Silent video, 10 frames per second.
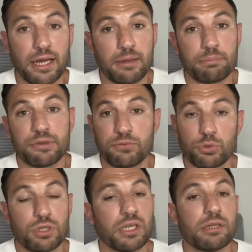before
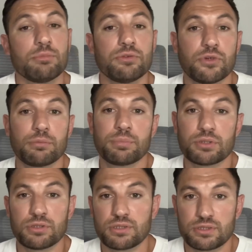you then move on,
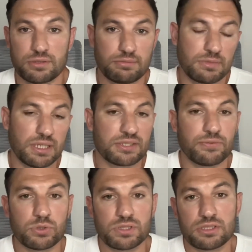because this
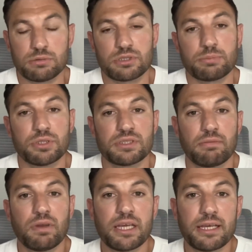falls into responsive
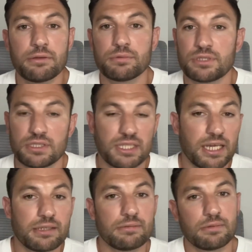layout, which
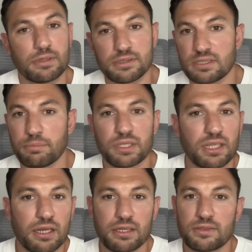again is something that
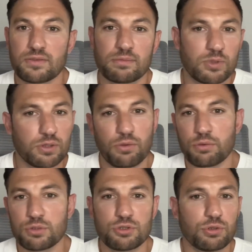I'd gone through
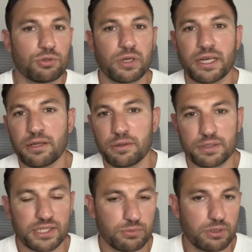tutorial hell, and
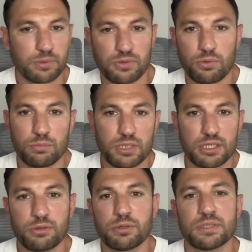that's when I went through media
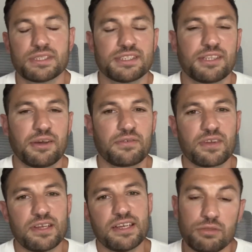queries and stuff.
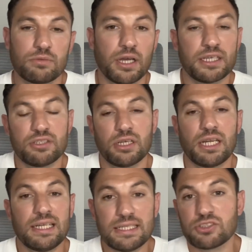And I'd done a
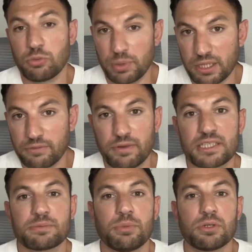little bit of
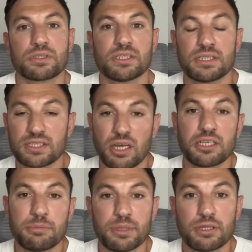Flexbox and a tiny
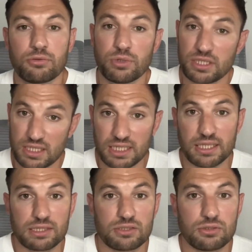bit of Grid in
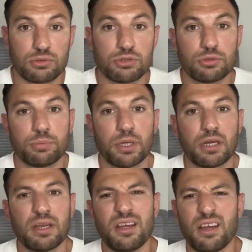that tutorial, but
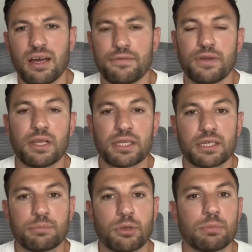I felt like I
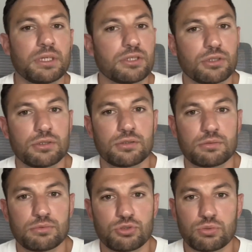probably could
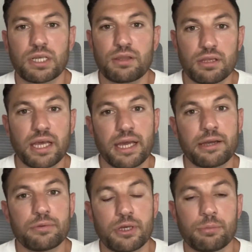strengthen that
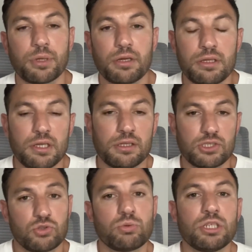area. But this
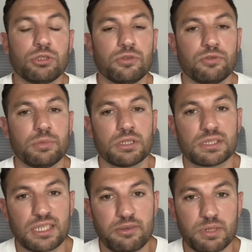was really good for me because it
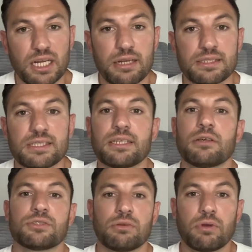gave me clarity. I was
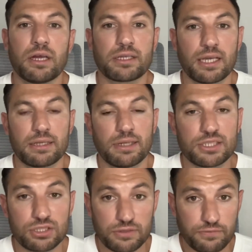like, right, okay, let's
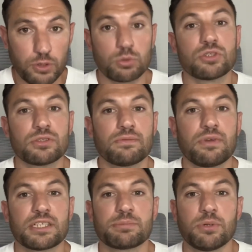just focus on
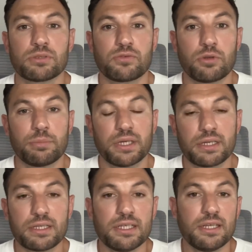Flexbox for a bit,
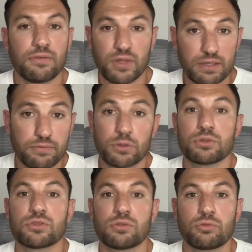then
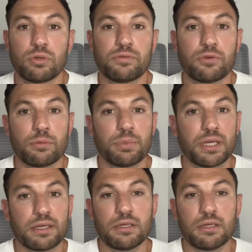focus on Grid for a bit.